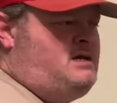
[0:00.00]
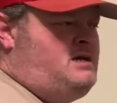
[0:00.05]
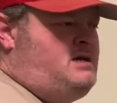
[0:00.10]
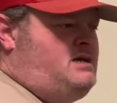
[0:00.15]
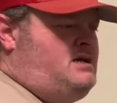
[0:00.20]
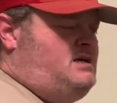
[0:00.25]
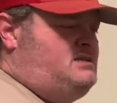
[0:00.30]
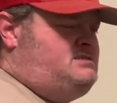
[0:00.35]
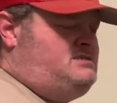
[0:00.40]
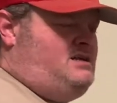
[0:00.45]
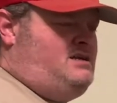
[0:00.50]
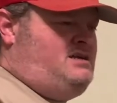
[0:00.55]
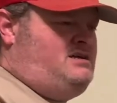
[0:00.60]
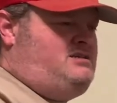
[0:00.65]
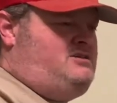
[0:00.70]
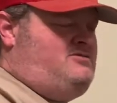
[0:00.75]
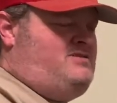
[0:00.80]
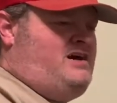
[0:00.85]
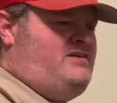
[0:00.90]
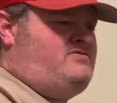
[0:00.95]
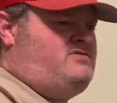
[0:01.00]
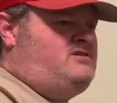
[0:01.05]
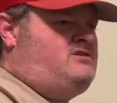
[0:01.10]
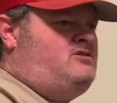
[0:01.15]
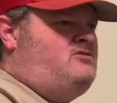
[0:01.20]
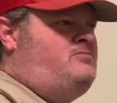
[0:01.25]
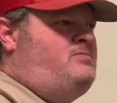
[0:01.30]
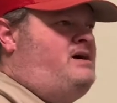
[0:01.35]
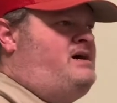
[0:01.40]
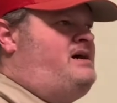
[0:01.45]
It's not like you have to go
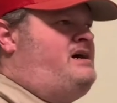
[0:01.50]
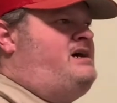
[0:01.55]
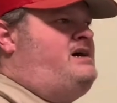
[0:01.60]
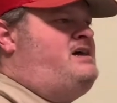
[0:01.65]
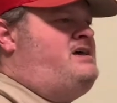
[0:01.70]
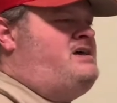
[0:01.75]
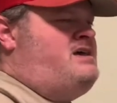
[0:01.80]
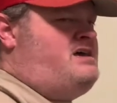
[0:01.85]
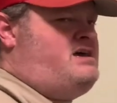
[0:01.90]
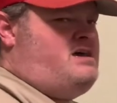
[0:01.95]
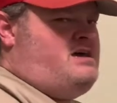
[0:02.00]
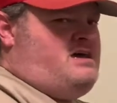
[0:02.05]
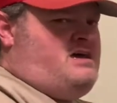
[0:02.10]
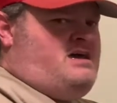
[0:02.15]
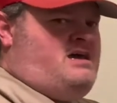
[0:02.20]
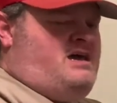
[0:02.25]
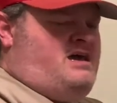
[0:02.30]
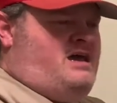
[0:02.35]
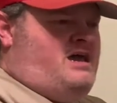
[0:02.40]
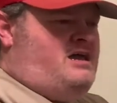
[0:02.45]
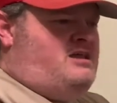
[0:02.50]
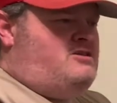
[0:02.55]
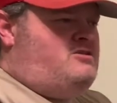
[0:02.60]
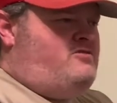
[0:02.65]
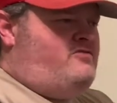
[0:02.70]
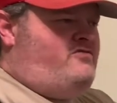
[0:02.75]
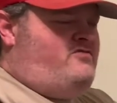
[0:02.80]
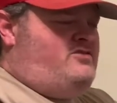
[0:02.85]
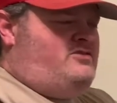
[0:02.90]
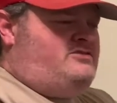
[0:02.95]
buy a new
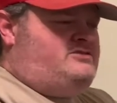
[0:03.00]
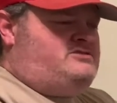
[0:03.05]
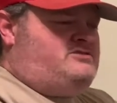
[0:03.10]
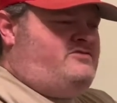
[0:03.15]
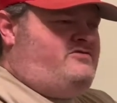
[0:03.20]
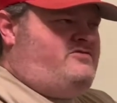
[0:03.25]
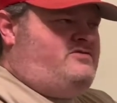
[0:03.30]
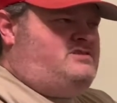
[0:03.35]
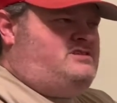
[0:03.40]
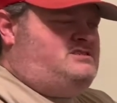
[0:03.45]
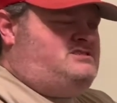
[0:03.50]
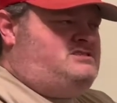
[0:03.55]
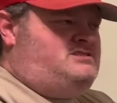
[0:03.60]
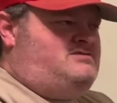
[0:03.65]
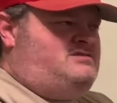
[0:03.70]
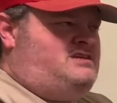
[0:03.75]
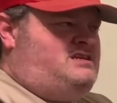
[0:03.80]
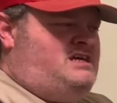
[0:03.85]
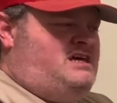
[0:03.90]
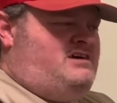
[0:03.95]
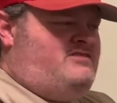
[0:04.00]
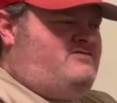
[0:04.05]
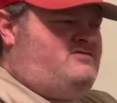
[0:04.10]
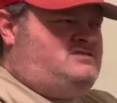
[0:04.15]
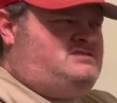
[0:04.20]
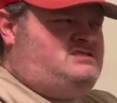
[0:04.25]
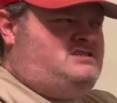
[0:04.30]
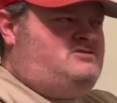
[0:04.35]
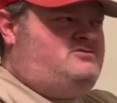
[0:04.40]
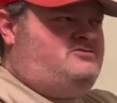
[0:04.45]
filter for this unit every
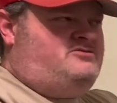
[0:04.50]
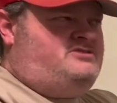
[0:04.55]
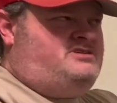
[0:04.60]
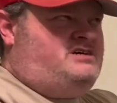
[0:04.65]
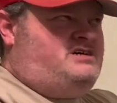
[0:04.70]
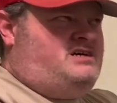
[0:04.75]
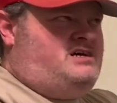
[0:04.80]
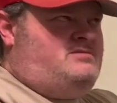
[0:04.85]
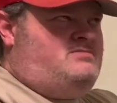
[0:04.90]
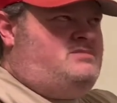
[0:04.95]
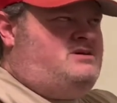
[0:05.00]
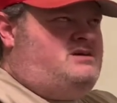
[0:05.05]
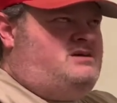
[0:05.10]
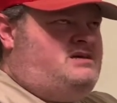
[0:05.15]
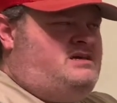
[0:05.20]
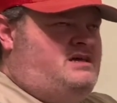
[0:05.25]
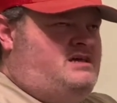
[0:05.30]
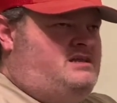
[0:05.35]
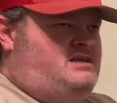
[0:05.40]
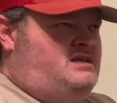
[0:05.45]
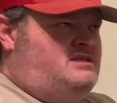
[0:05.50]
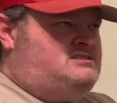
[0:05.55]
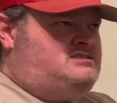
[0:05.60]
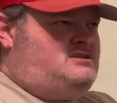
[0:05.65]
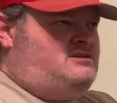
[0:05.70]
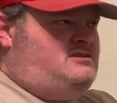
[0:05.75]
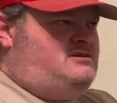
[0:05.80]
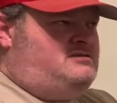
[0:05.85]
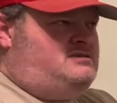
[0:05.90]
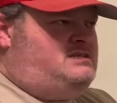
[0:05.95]
single time it gets
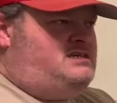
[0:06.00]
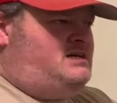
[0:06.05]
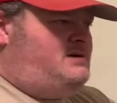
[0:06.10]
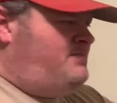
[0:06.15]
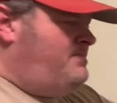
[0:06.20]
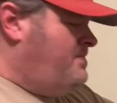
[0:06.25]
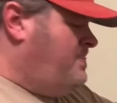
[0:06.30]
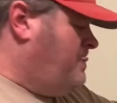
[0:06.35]
clogged up.